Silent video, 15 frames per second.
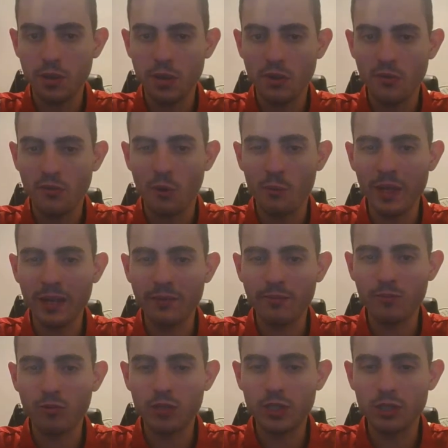For me,
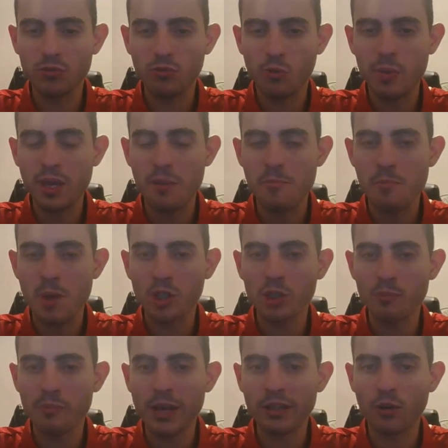this will be a
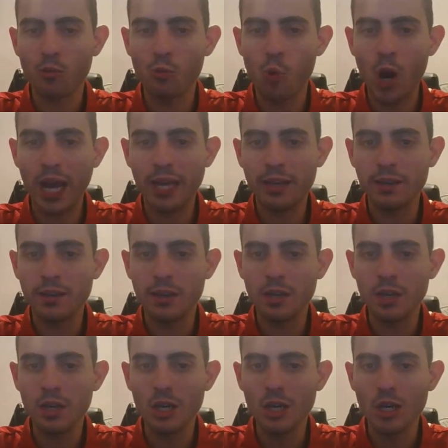much better way
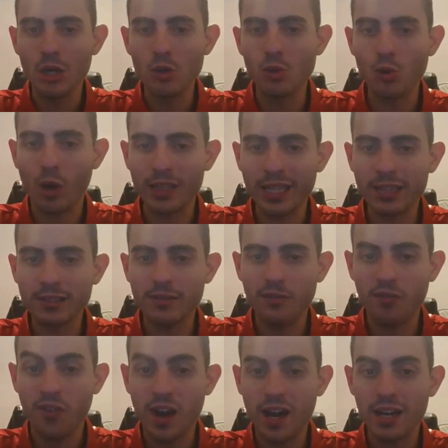to
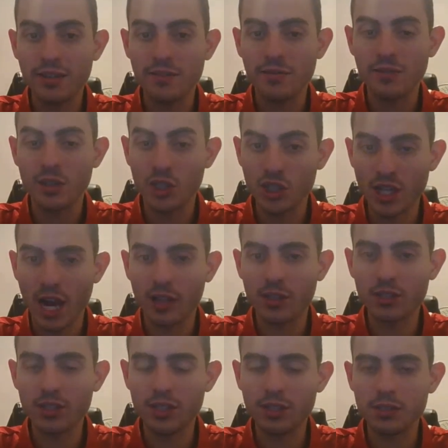identify the
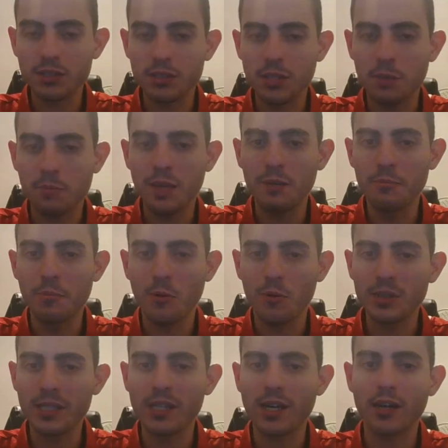challenges that people
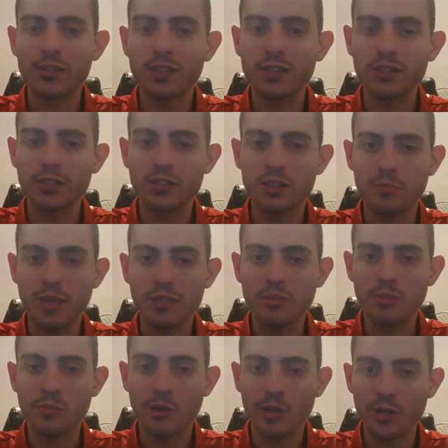in the autism
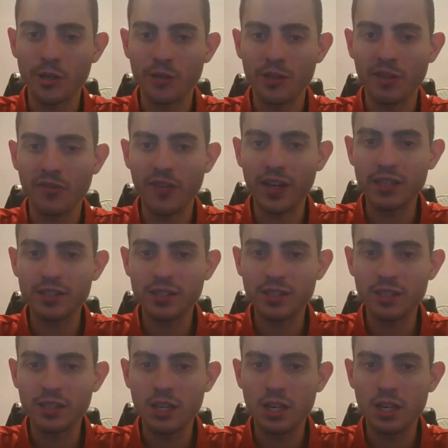spectrum are currently facing